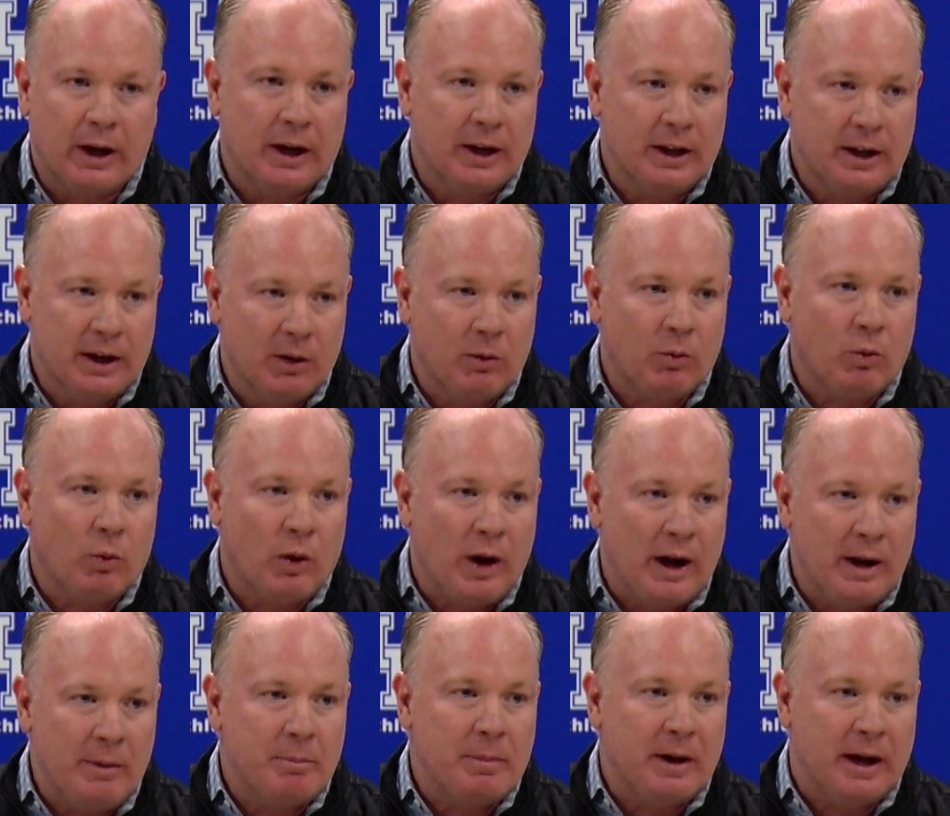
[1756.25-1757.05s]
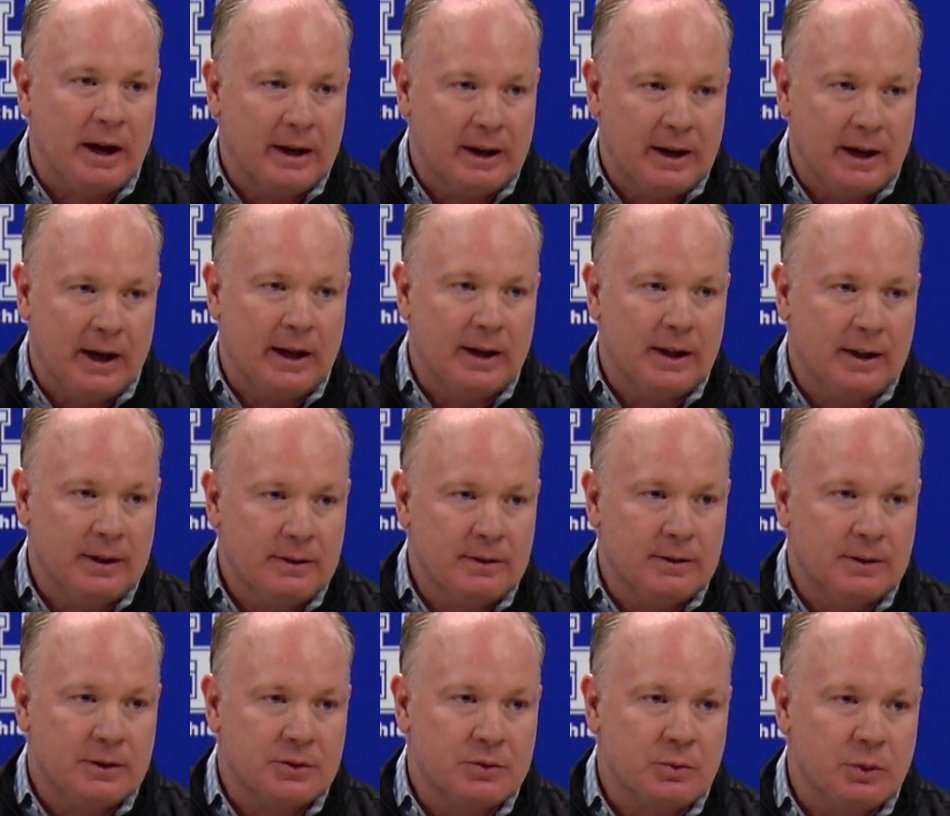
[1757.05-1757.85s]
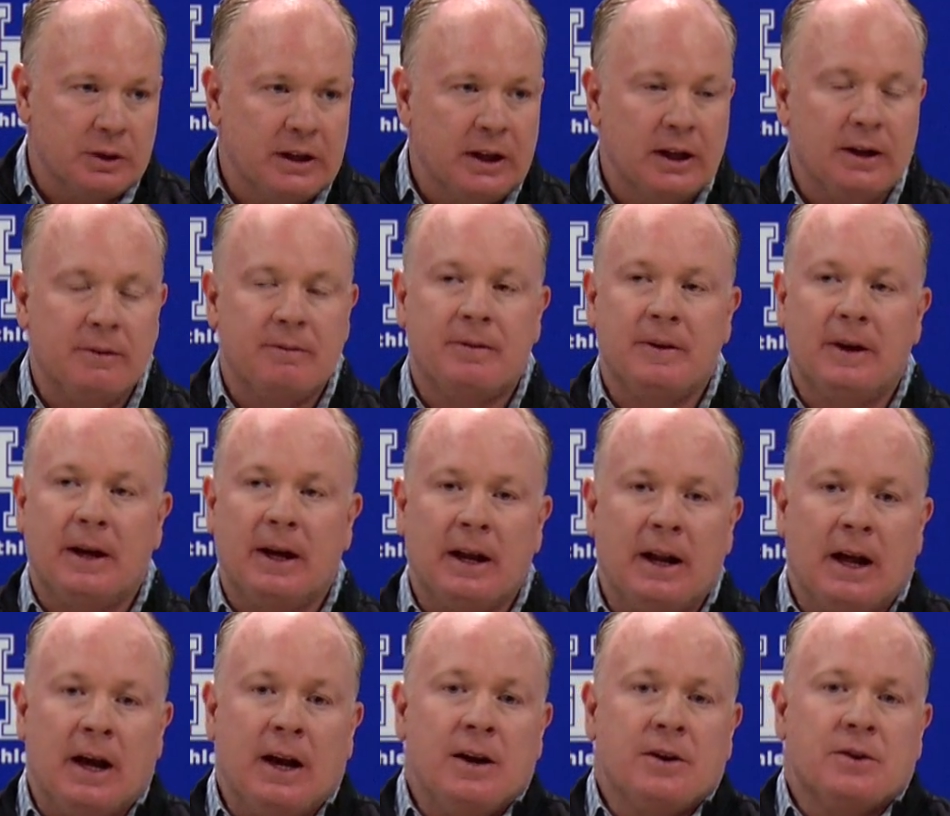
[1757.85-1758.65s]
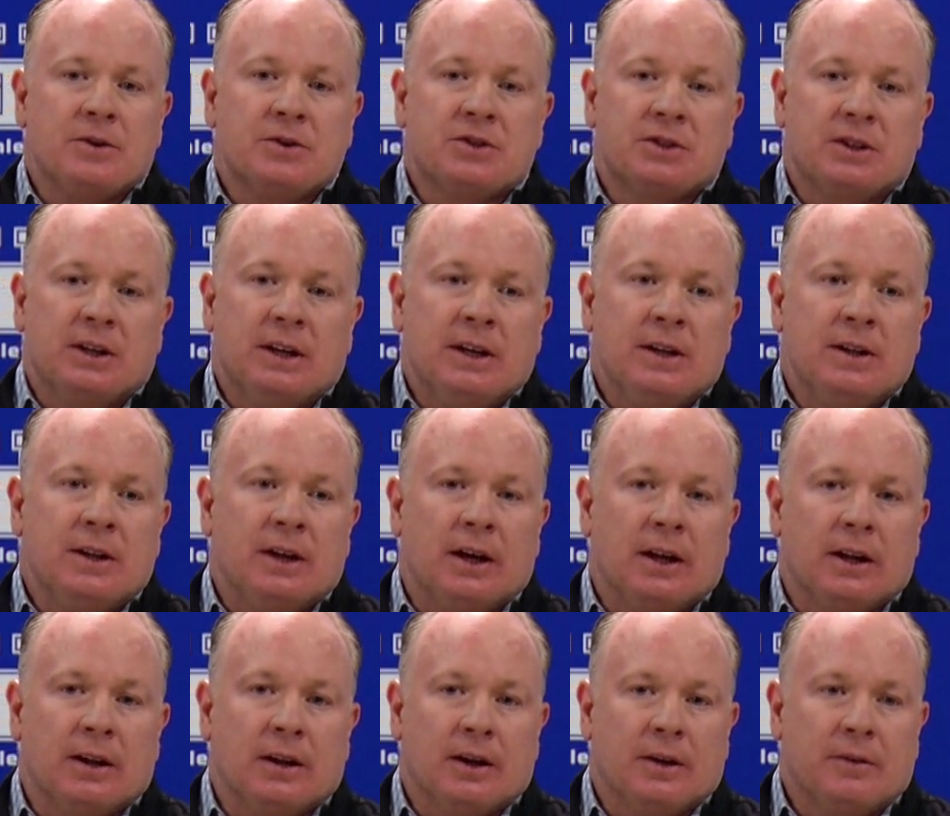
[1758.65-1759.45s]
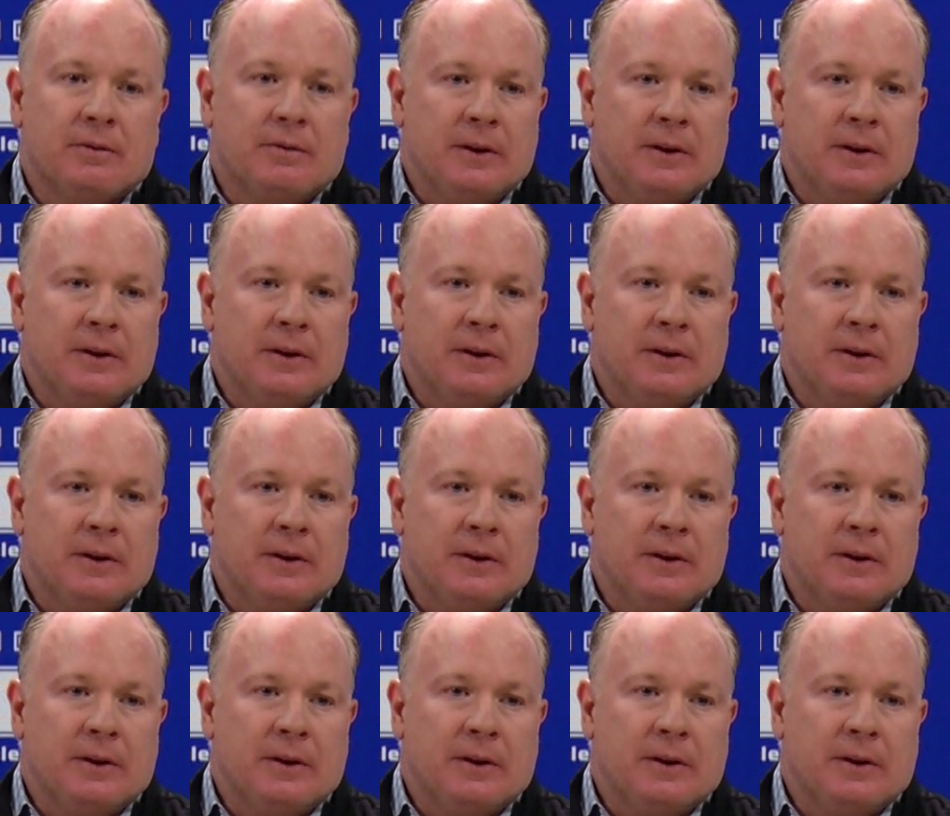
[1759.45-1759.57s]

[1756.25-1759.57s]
we got to get right back at it this week. And I understand that.